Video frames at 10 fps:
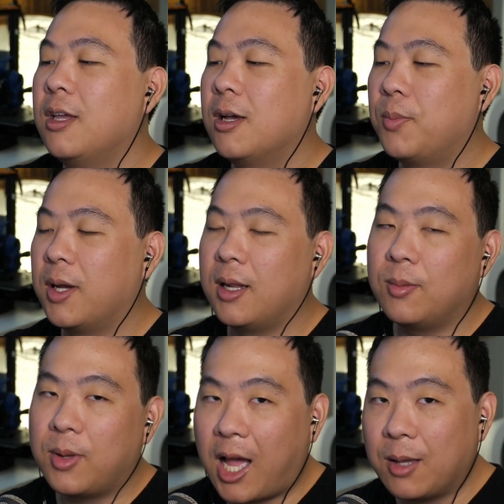
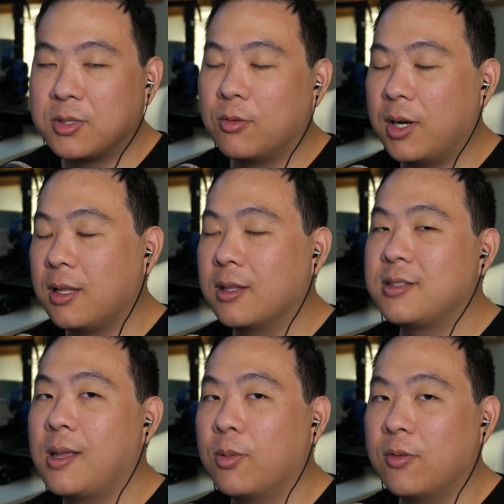But I'm still running the
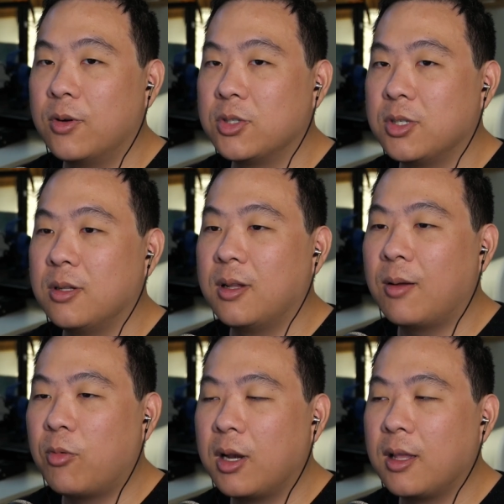stable version.
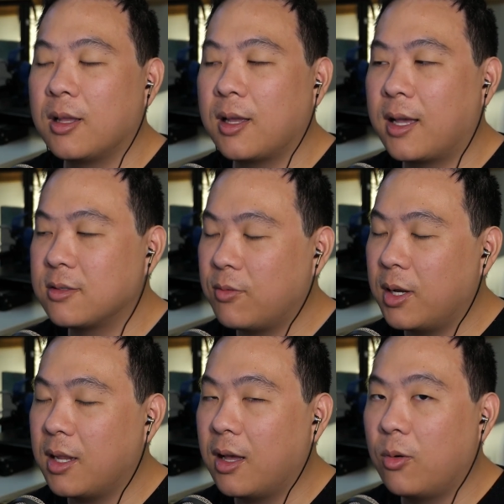I'm running, as of
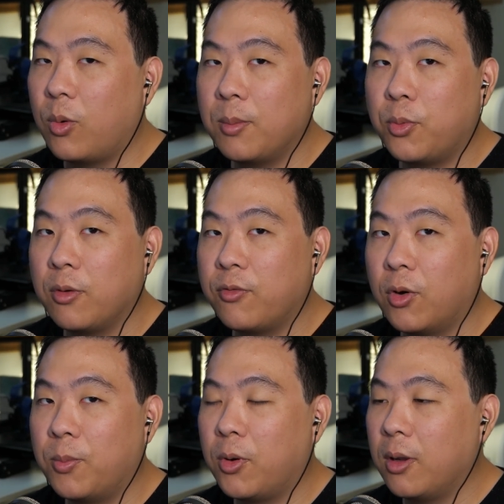right now,
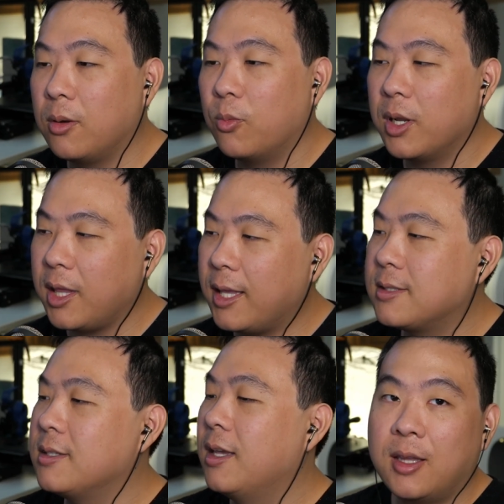
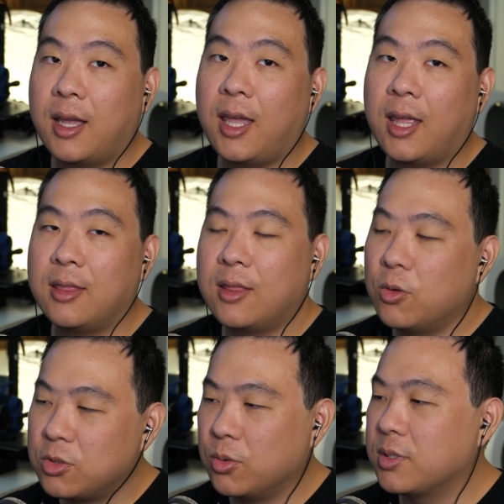1.4.18. And
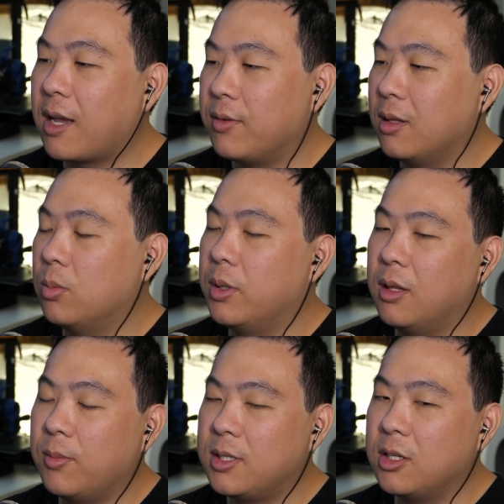those tools have a little bit of
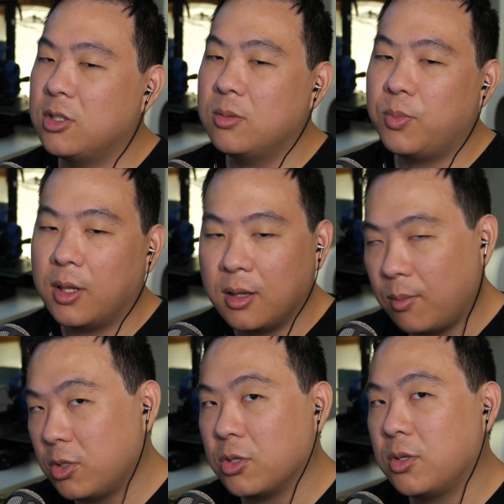limitation, but let
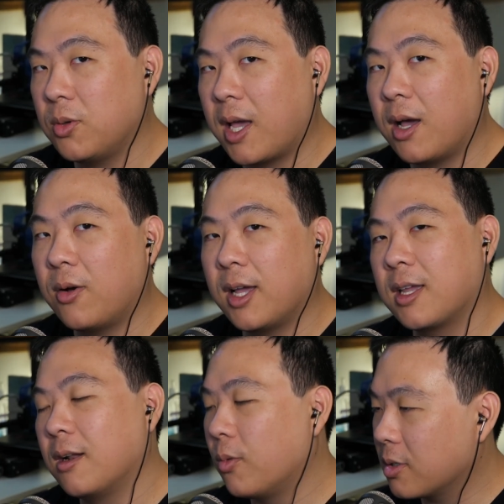me show you how I
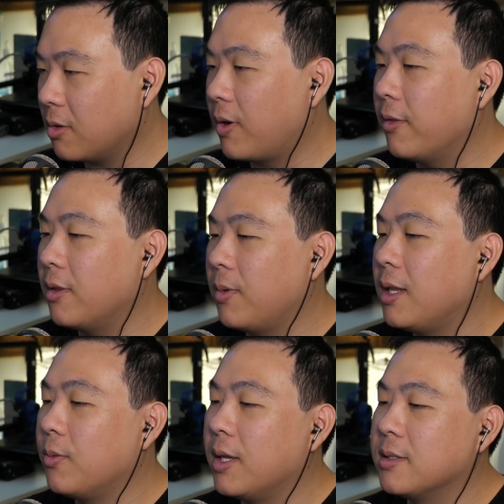kind of worked around them
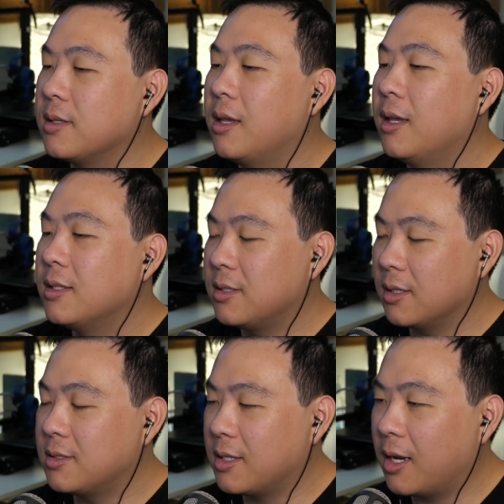anyways
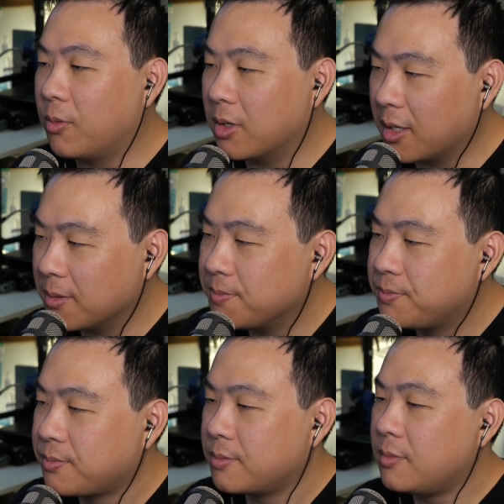to get it working.
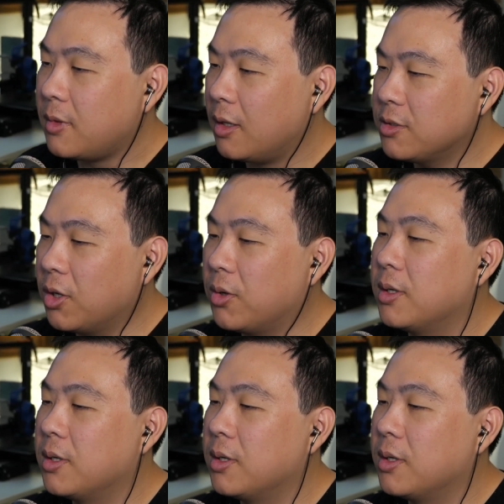So